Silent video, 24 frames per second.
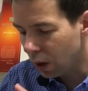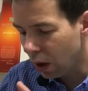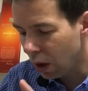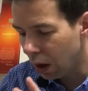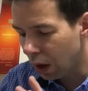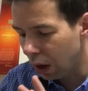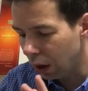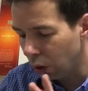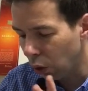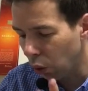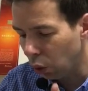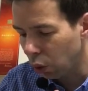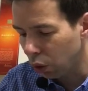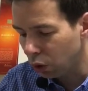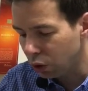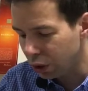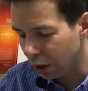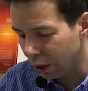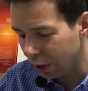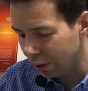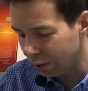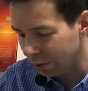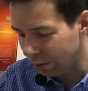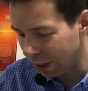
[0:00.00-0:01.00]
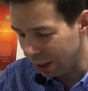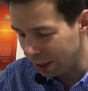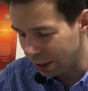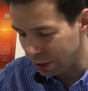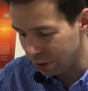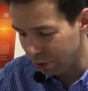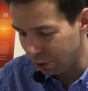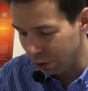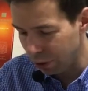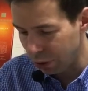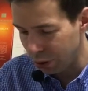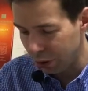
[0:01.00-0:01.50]
local charter flights,
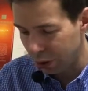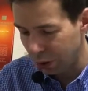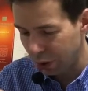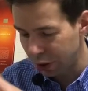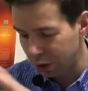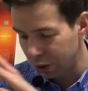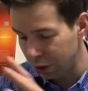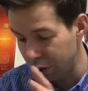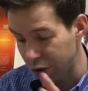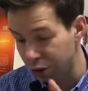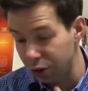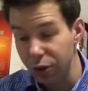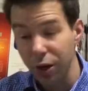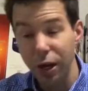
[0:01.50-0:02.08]
if you're going to